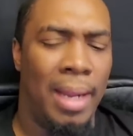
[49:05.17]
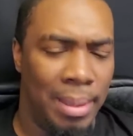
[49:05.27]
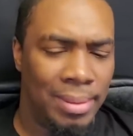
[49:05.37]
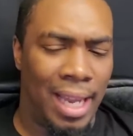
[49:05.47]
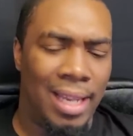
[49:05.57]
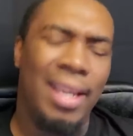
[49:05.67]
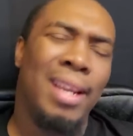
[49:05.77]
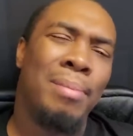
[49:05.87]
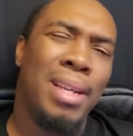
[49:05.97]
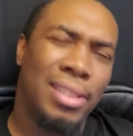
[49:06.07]
He was like,
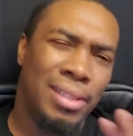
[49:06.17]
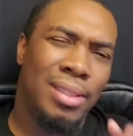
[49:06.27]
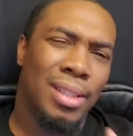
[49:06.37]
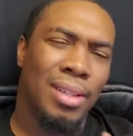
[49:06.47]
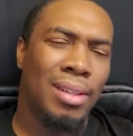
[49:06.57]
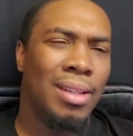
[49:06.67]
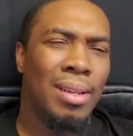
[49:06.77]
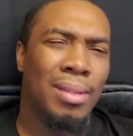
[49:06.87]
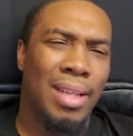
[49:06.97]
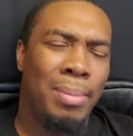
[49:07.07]
yeah, man,
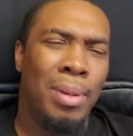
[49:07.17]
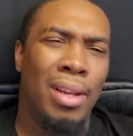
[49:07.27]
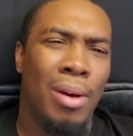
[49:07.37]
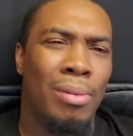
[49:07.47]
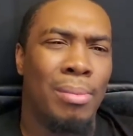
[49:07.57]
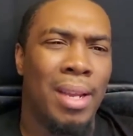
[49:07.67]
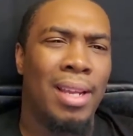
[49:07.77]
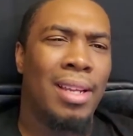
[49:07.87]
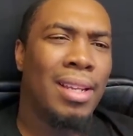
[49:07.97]
keep it low, man.